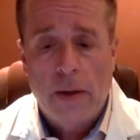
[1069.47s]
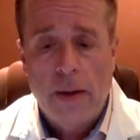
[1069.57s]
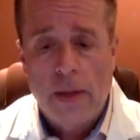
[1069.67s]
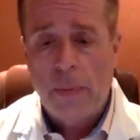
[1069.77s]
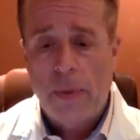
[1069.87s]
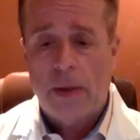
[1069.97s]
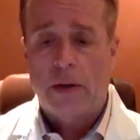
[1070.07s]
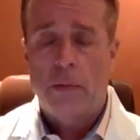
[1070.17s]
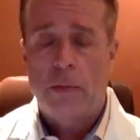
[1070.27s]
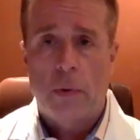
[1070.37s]
And that's
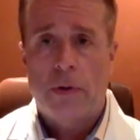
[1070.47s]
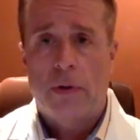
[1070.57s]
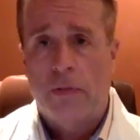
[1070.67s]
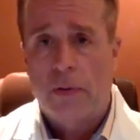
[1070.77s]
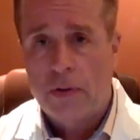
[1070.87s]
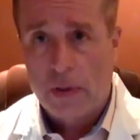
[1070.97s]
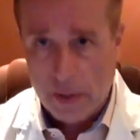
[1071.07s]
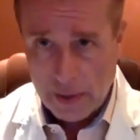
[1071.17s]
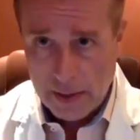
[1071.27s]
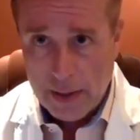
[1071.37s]
because most of us sit
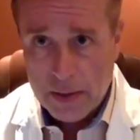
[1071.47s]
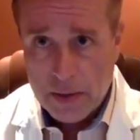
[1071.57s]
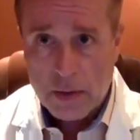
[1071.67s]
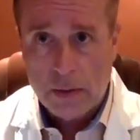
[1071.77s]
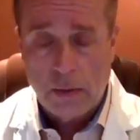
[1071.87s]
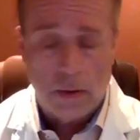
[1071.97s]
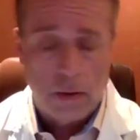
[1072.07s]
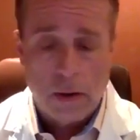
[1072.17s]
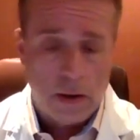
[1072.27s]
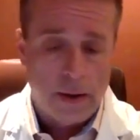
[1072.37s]
at a desk
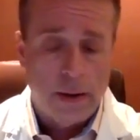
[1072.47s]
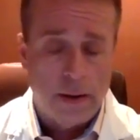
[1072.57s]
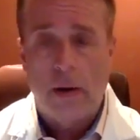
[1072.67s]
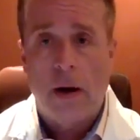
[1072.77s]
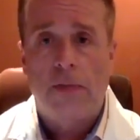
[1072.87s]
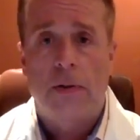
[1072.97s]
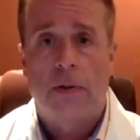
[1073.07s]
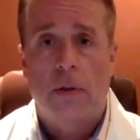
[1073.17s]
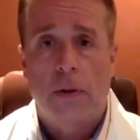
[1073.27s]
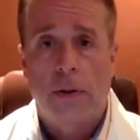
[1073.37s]
or are in an
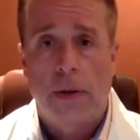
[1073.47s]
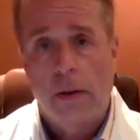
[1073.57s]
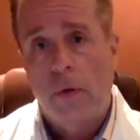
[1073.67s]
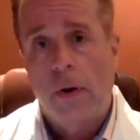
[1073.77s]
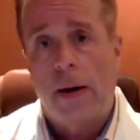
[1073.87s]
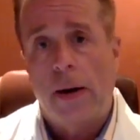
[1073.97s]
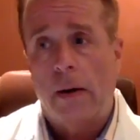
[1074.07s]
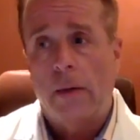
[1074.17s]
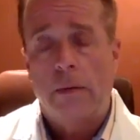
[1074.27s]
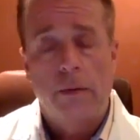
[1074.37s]
office all day, and we're not
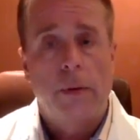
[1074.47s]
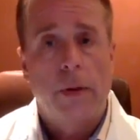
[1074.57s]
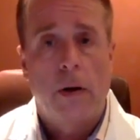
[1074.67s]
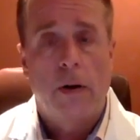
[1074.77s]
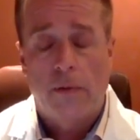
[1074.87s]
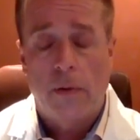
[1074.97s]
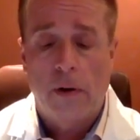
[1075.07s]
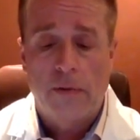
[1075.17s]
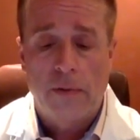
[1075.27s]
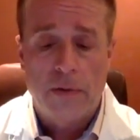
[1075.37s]
out doing
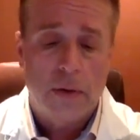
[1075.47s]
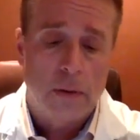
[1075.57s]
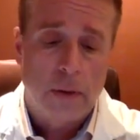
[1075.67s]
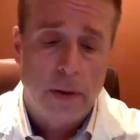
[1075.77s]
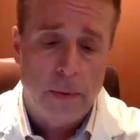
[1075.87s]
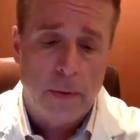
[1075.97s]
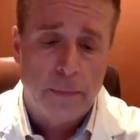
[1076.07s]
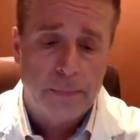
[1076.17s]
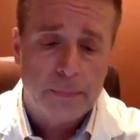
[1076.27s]
hard physical labor.